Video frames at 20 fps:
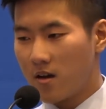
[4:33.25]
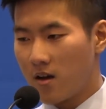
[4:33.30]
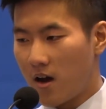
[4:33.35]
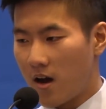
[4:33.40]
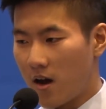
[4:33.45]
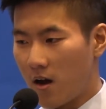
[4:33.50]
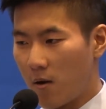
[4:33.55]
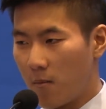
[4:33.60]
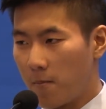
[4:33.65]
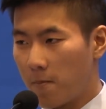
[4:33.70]

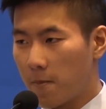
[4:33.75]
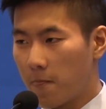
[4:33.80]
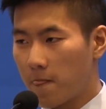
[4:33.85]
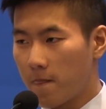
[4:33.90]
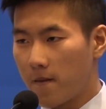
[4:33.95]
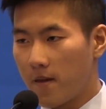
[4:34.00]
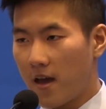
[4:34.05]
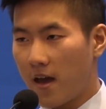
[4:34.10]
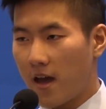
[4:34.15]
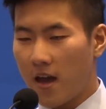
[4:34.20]

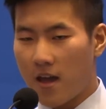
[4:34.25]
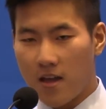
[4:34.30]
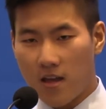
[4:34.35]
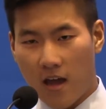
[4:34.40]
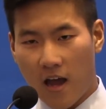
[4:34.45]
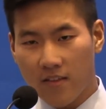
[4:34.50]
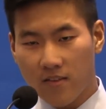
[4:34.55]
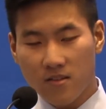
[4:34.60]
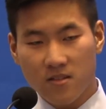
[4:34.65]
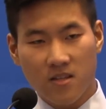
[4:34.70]

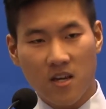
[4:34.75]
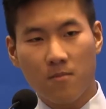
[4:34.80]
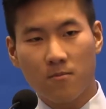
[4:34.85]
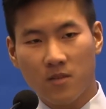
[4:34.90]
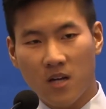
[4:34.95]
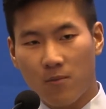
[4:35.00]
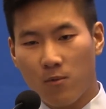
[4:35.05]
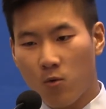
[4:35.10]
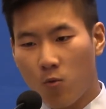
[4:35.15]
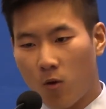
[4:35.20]
At the same
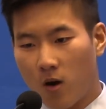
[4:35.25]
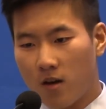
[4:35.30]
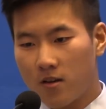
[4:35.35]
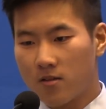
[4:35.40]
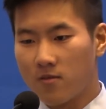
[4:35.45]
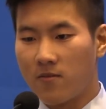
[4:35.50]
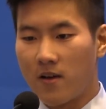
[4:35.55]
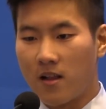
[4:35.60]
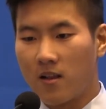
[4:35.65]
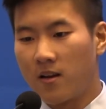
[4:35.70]
time, we want
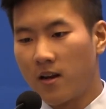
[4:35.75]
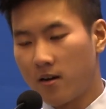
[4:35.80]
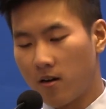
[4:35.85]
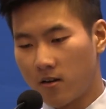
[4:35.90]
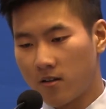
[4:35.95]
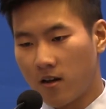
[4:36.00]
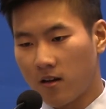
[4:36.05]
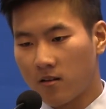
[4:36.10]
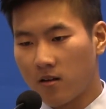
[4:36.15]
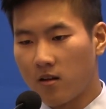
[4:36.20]
to validate our
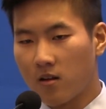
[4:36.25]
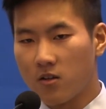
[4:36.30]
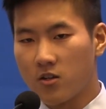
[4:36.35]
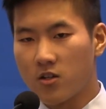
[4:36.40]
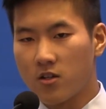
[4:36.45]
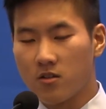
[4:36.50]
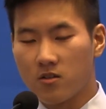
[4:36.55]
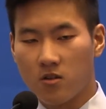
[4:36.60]
technology.